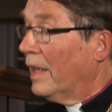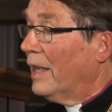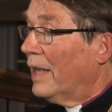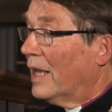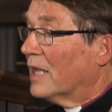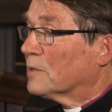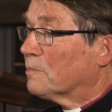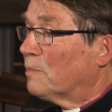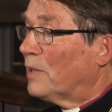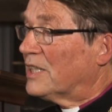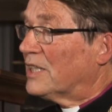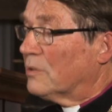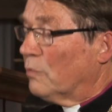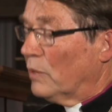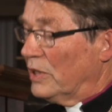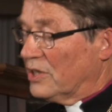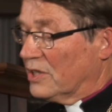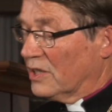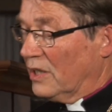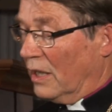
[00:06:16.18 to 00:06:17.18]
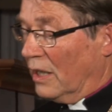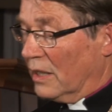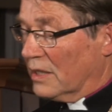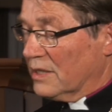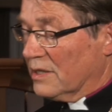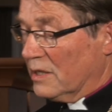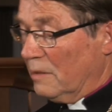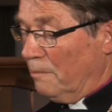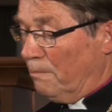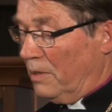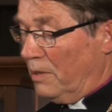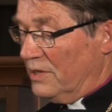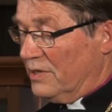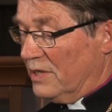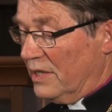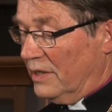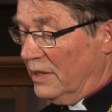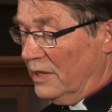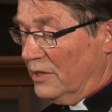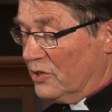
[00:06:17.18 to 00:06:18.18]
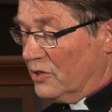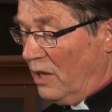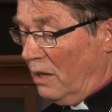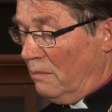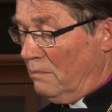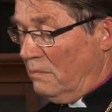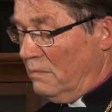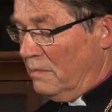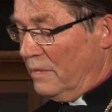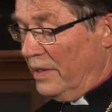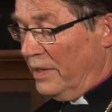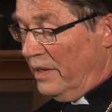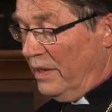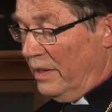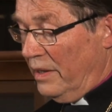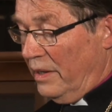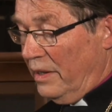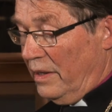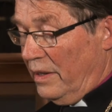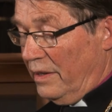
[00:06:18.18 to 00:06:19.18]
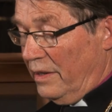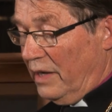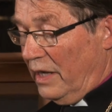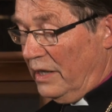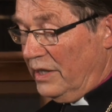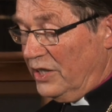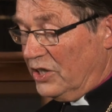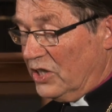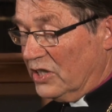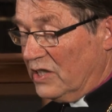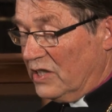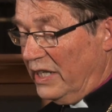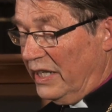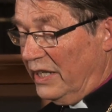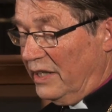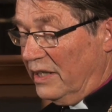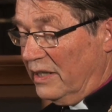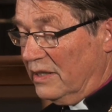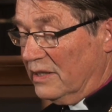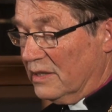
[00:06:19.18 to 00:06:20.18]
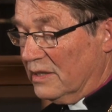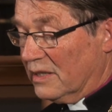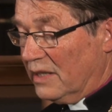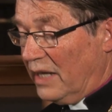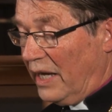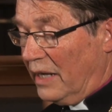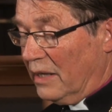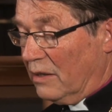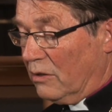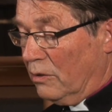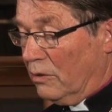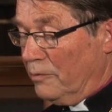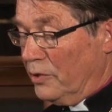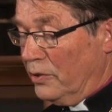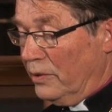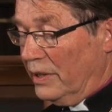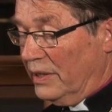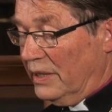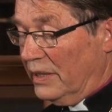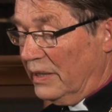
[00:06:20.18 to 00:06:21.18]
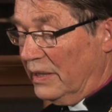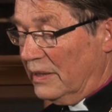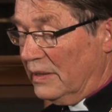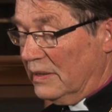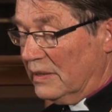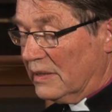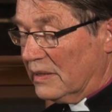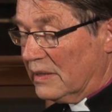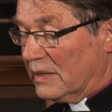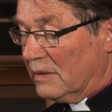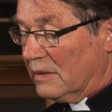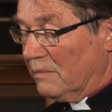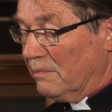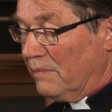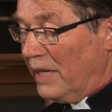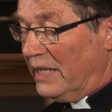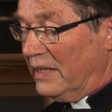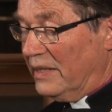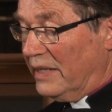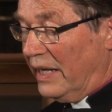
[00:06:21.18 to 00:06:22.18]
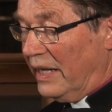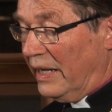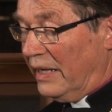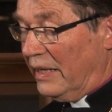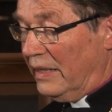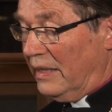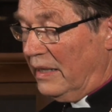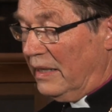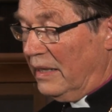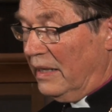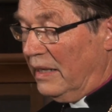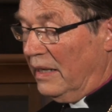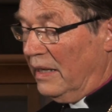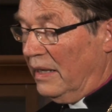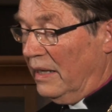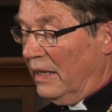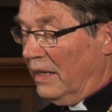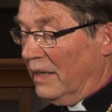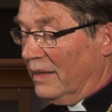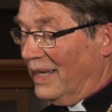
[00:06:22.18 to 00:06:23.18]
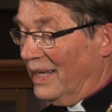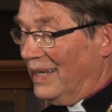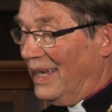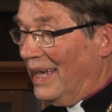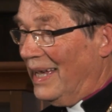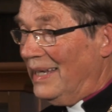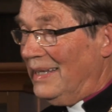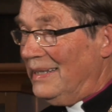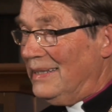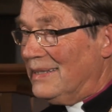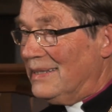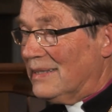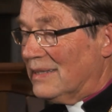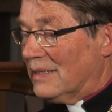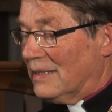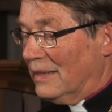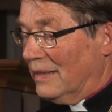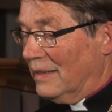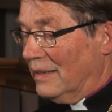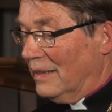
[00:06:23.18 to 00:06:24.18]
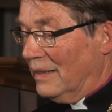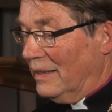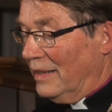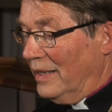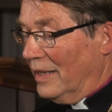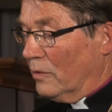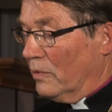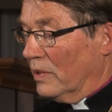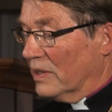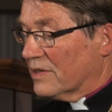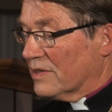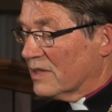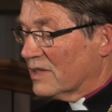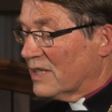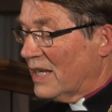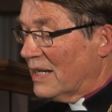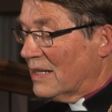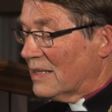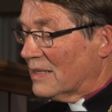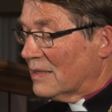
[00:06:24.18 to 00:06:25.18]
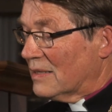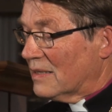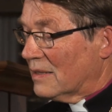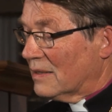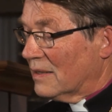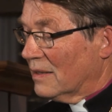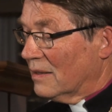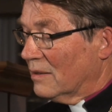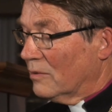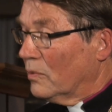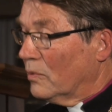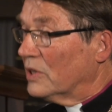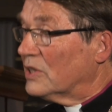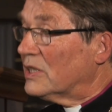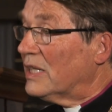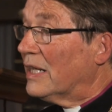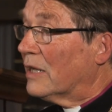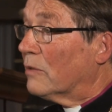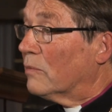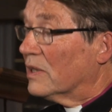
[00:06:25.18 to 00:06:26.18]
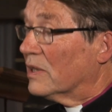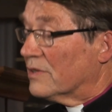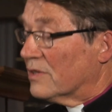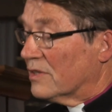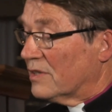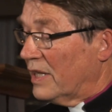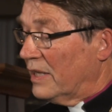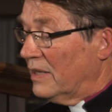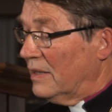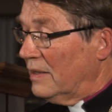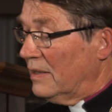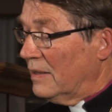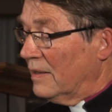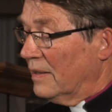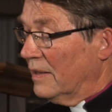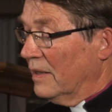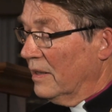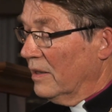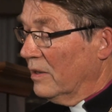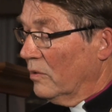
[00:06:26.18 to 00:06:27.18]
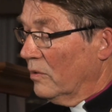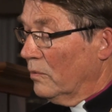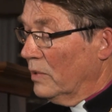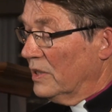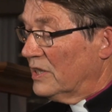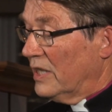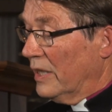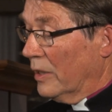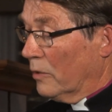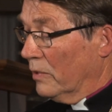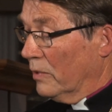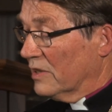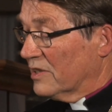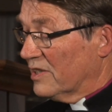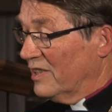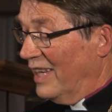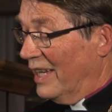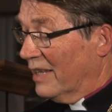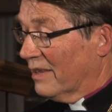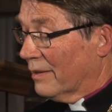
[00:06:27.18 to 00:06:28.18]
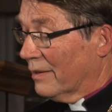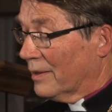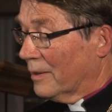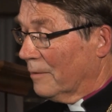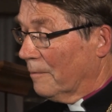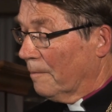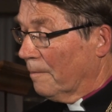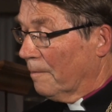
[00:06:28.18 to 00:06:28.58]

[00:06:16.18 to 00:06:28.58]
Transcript: Expressed with stark simplicity, some religious leaders and communities maintain that AIDS equals sex, which equals sin, which equals death.